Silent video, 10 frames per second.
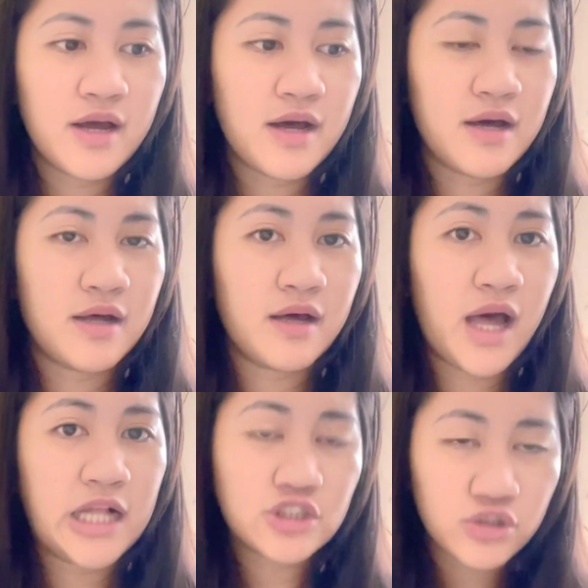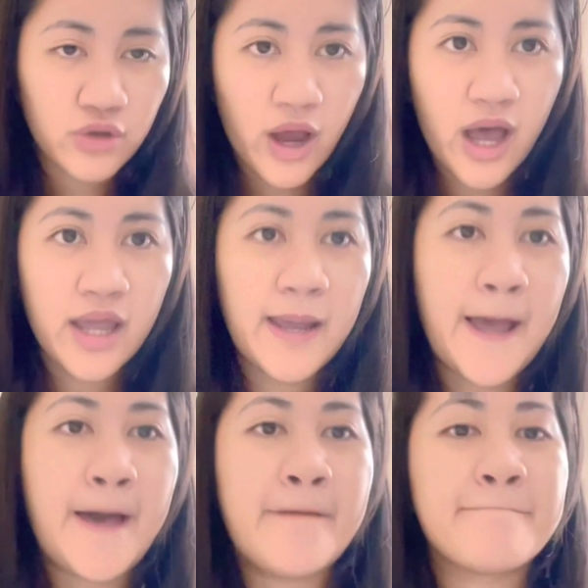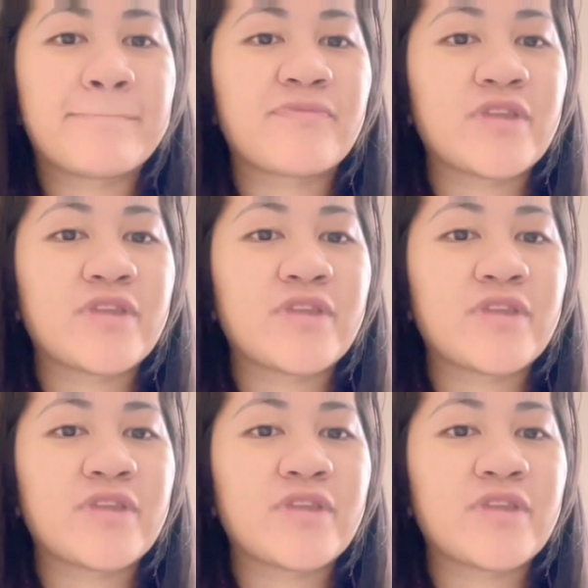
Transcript: uh, I'll try, um,